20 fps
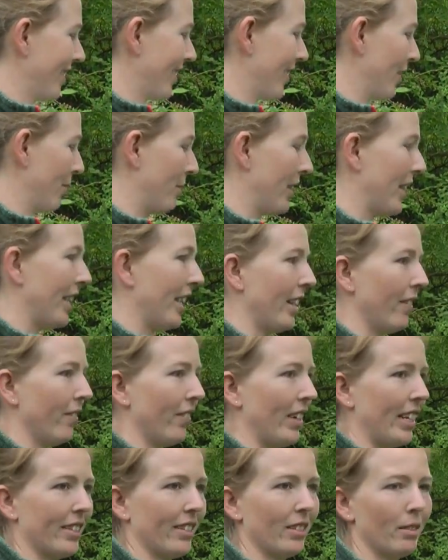so many
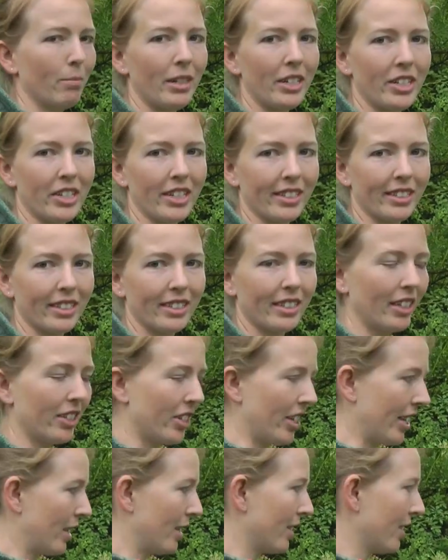invasive species
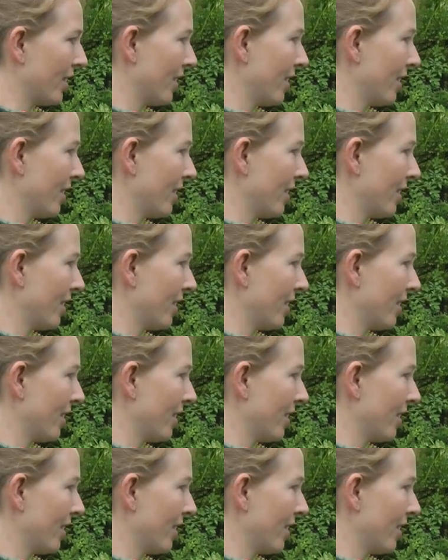such as